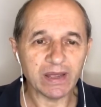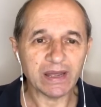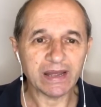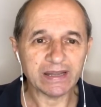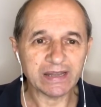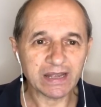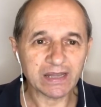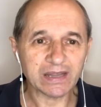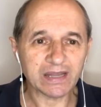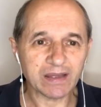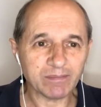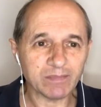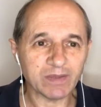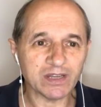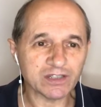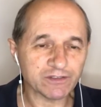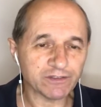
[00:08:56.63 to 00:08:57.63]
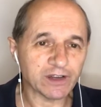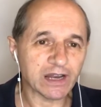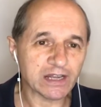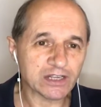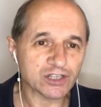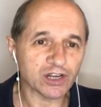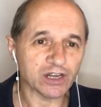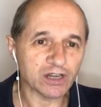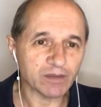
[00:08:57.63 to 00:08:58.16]
And that means
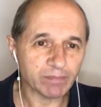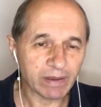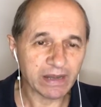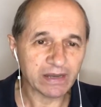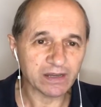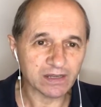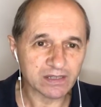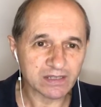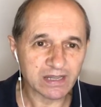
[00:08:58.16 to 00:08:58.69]
financial independence.